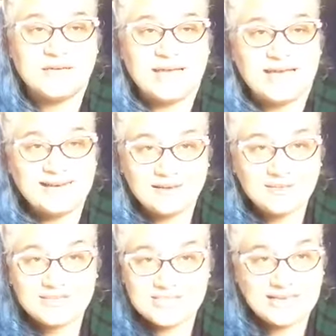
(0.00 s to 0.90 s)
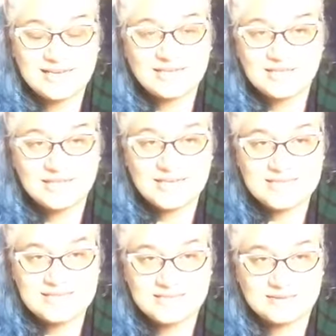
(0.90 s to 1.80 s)
and understanding the
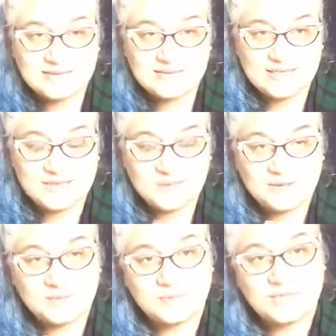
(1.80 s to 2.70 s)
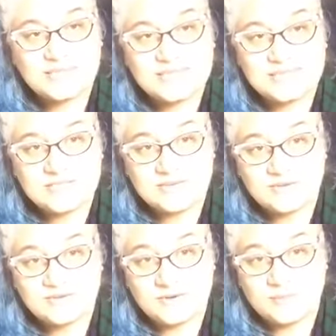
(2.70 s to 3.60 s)
lesson is what releases you
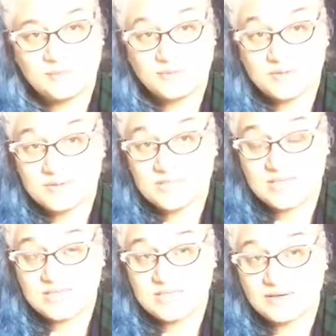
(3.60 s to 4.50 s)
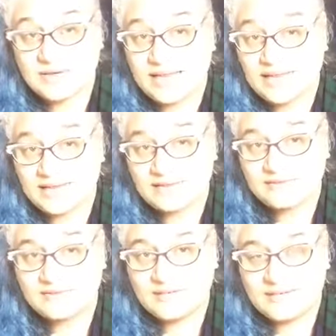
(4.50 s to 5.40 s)
from those things that are
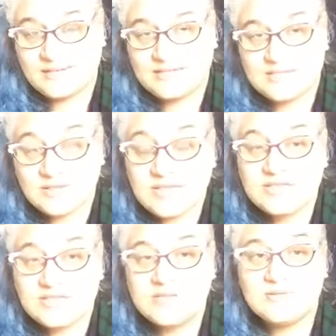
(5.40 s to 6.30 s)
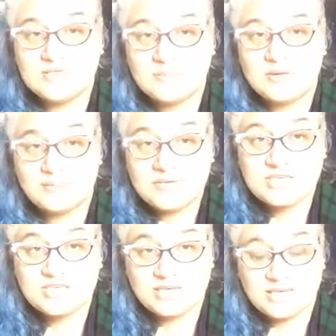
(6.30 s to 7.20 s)
negative. So that too is a
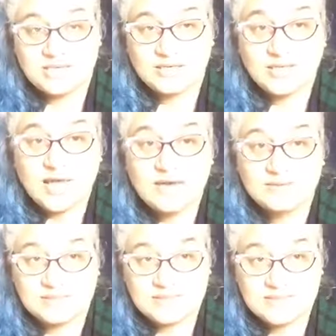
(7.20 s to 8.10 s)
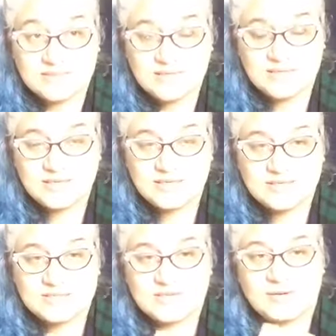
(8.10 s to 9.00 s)
permission and an allowance.
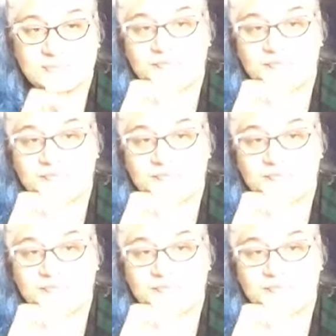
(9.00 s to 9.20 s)
So